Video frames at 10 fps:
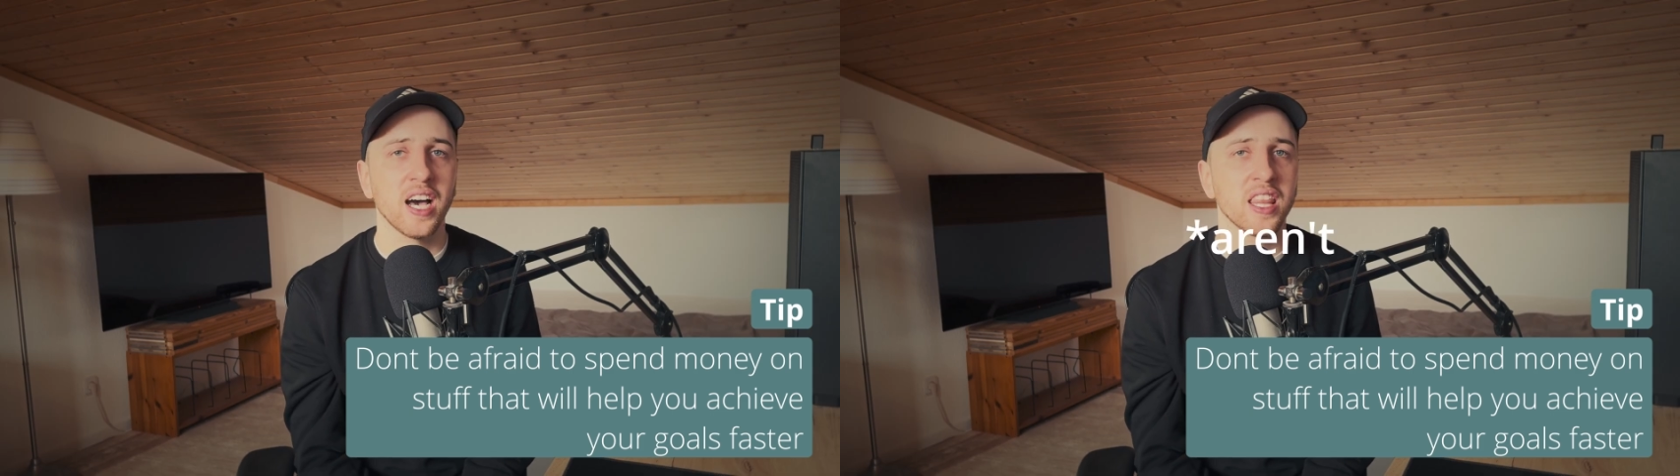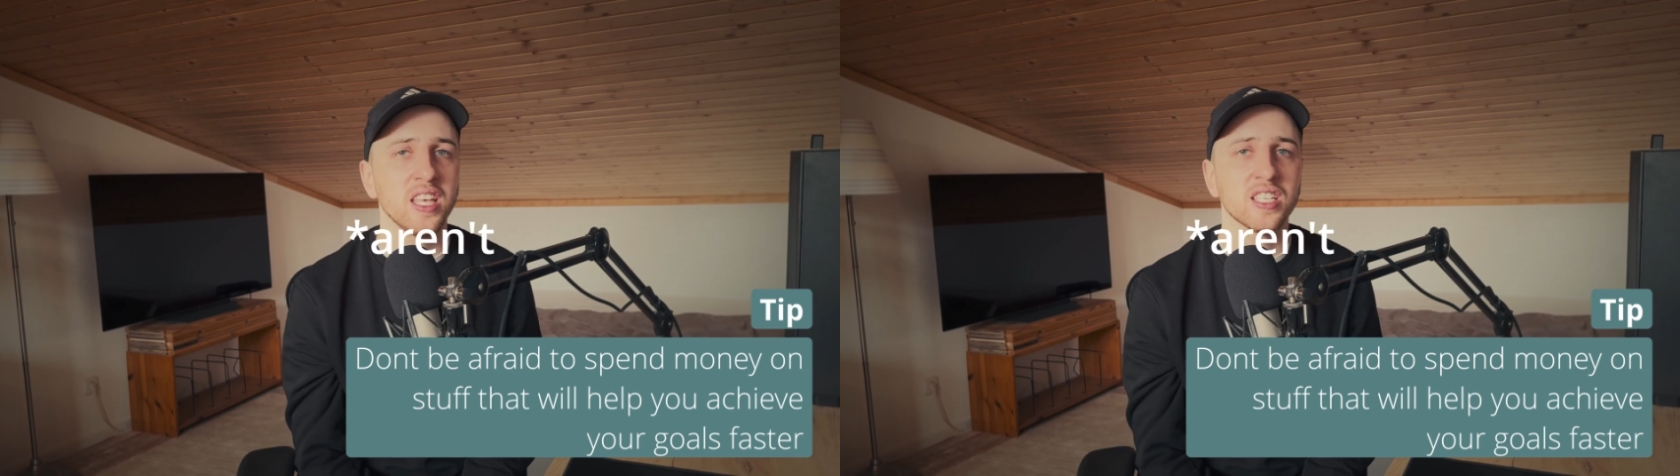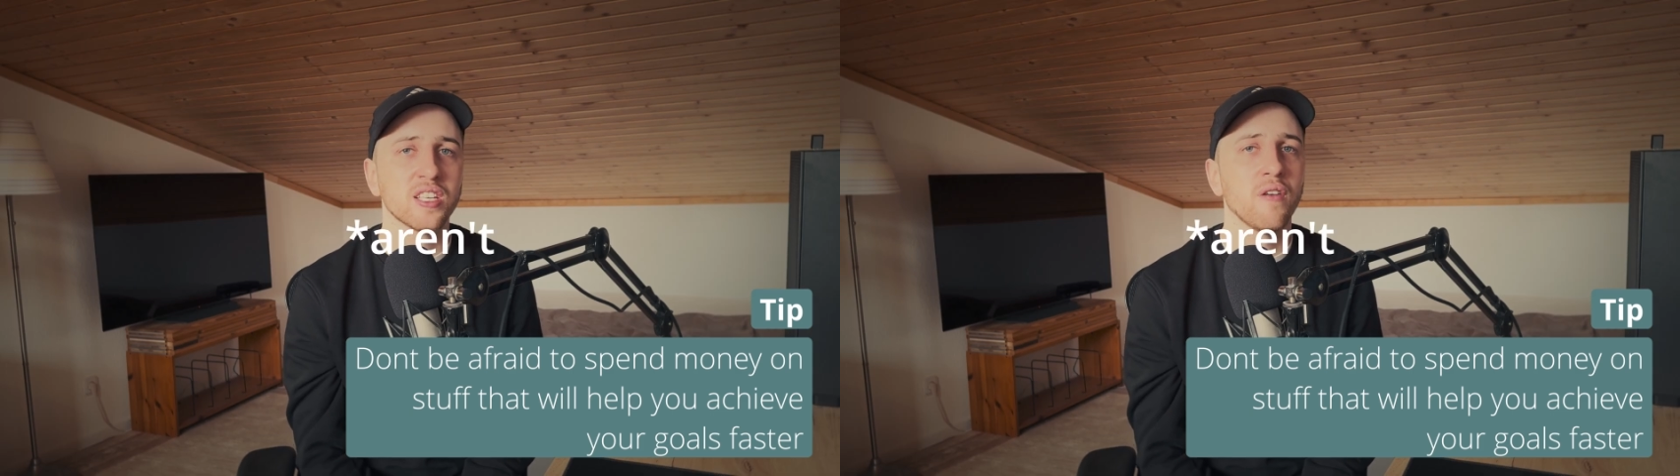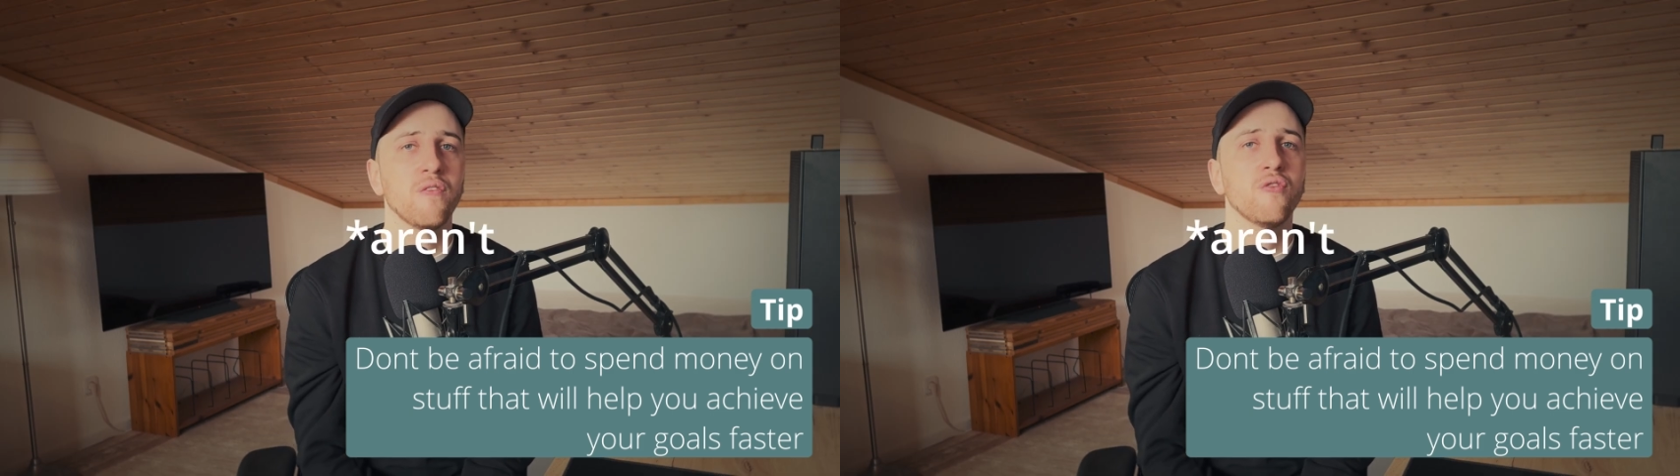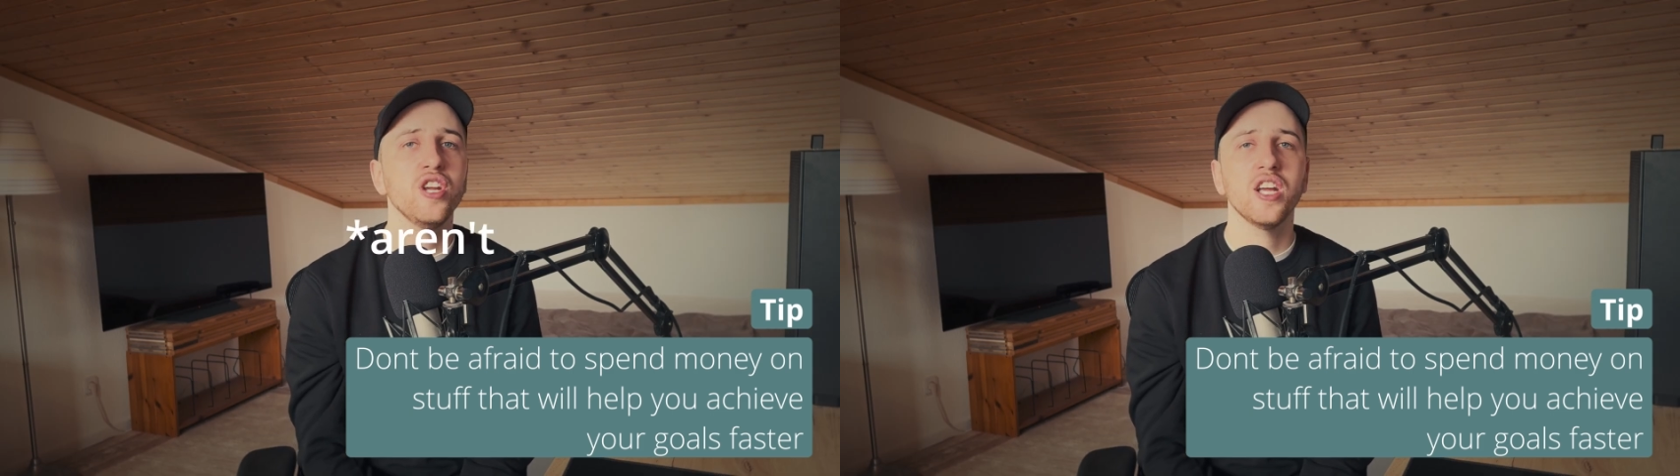these
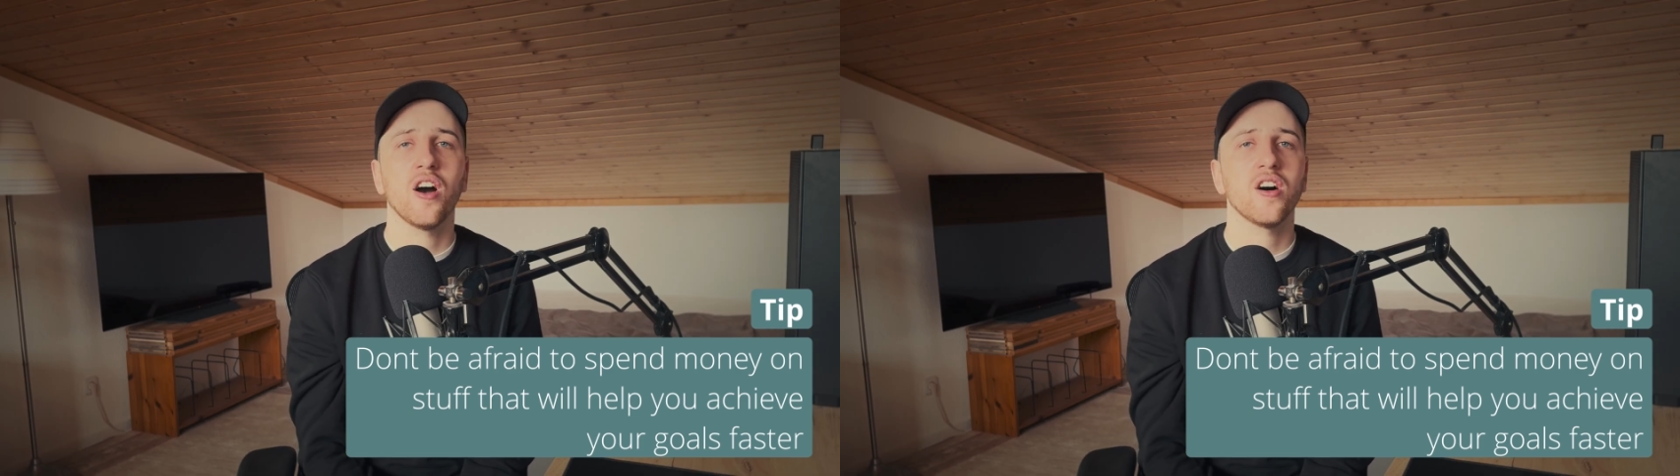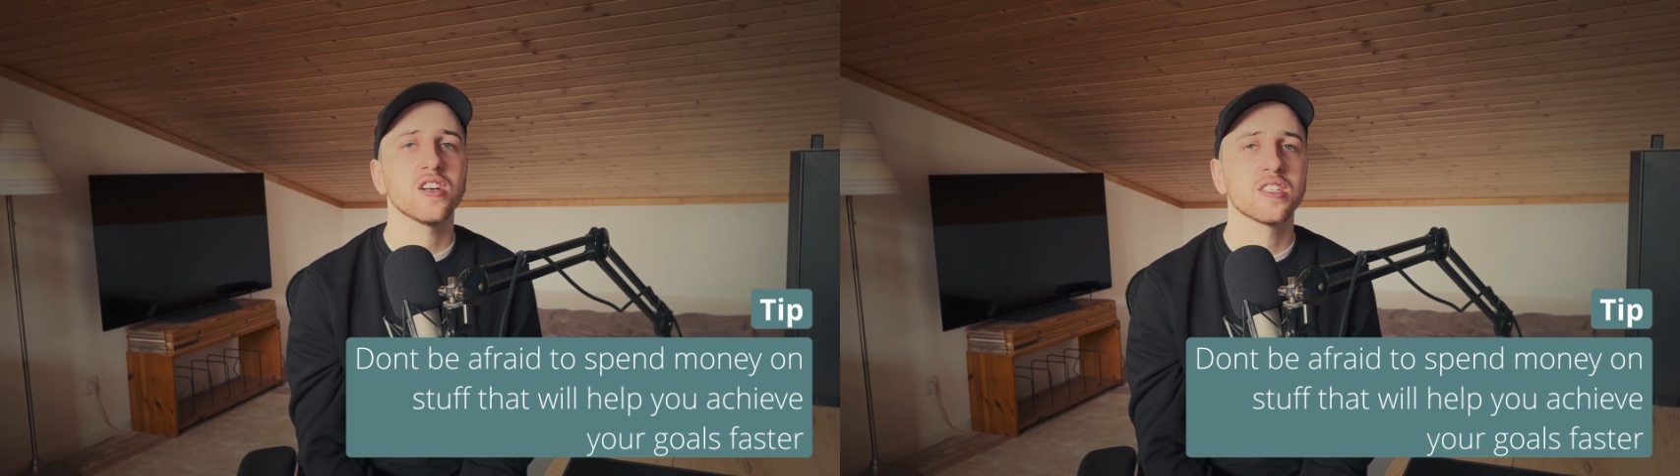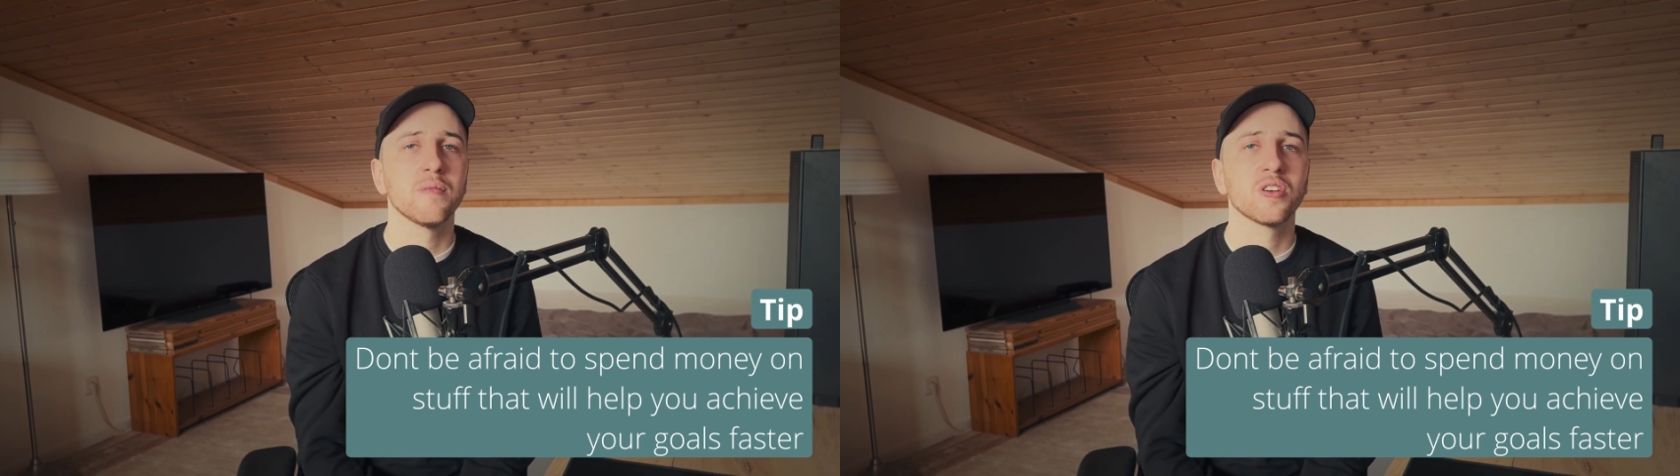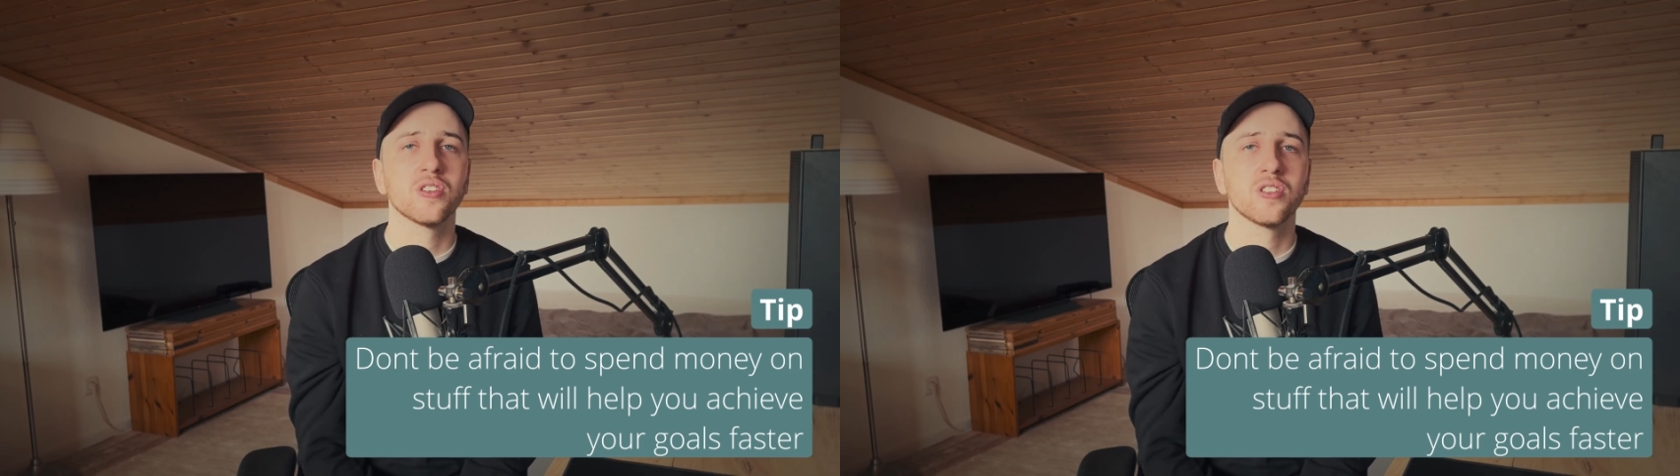free awesome